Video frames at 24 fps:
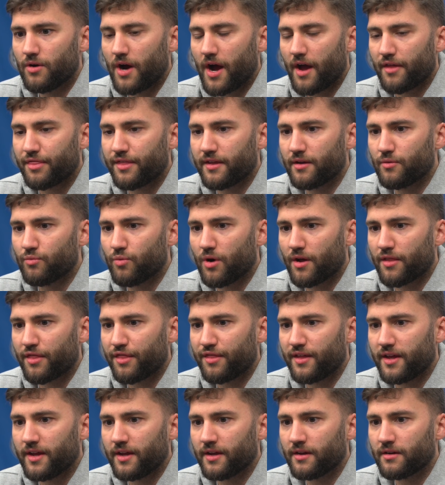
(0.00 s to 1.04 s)
I think one
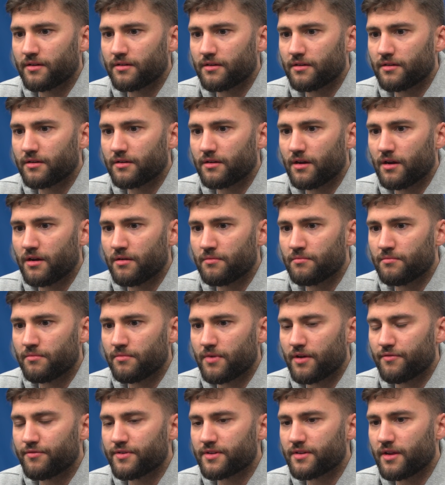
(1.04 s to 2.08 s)
thing,
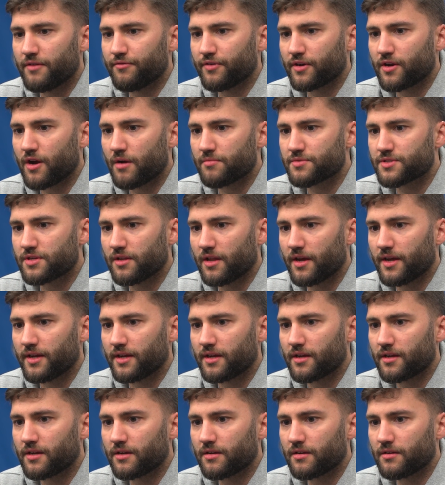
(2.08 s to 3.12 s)
if it comes to
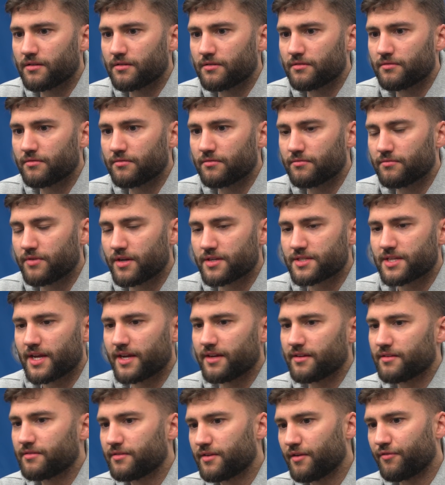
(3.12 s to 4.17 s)
like, there's
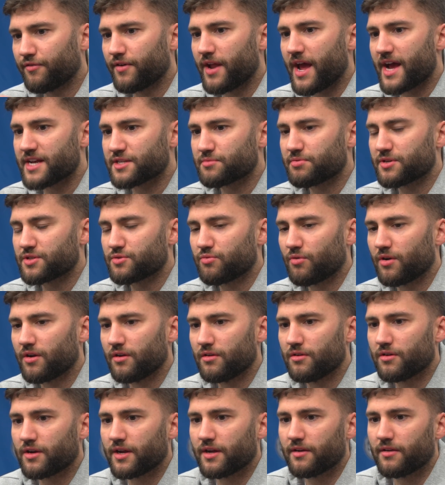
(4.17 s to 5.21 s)
like different aspects where I
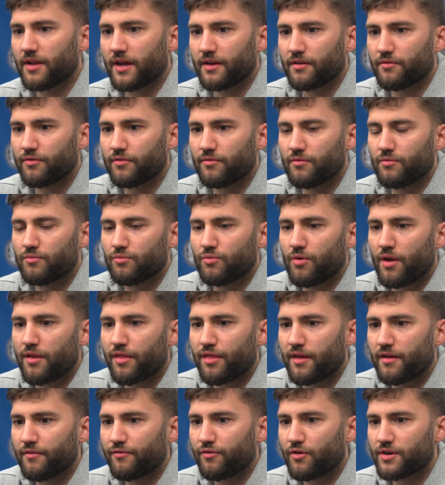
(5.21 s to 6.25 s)
look at. Like, one
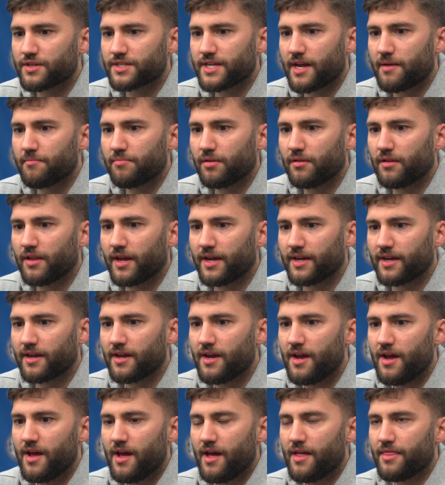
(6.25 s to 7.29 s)
thing, for example, like
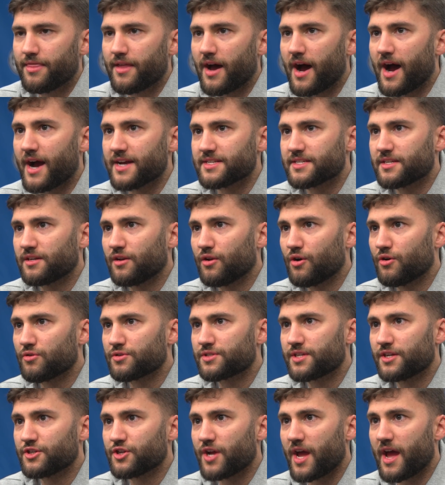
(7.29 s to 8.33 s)
the highs and
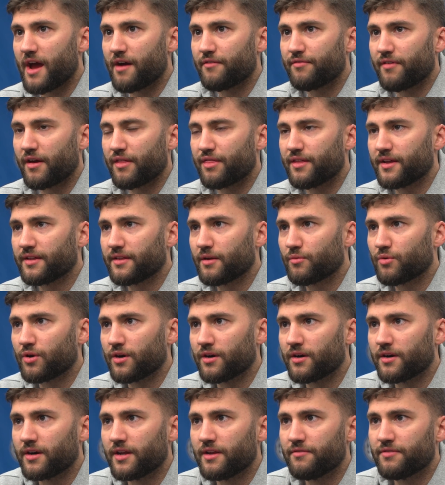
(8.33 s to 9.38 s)
lows that you have. I think they
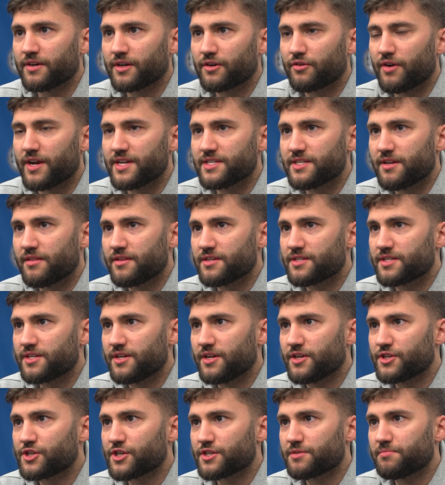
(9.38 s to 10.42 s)
were even crazier this
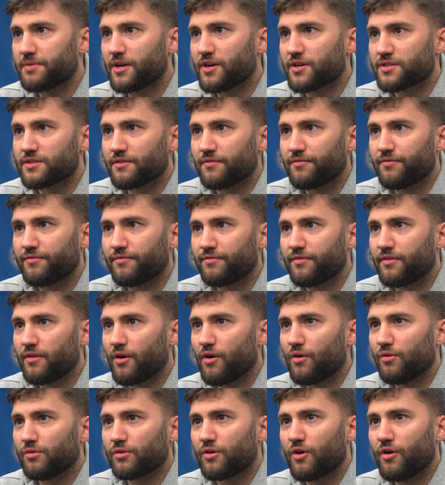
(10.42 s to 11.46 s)
year just because of the
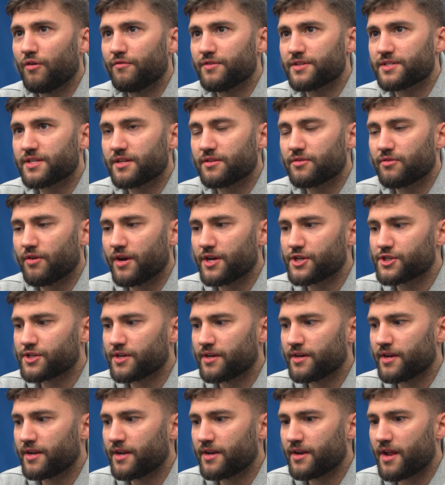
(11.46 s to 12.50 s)
whole COVID
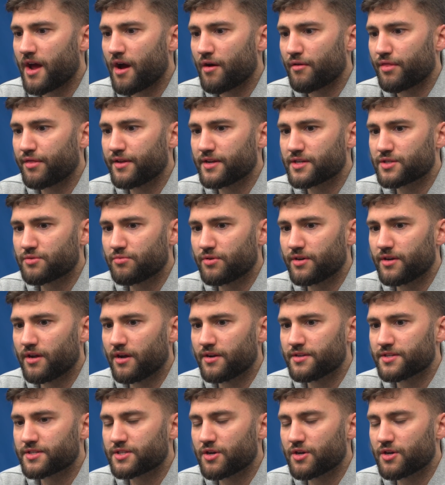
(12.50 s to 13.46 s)
situation and how things were done.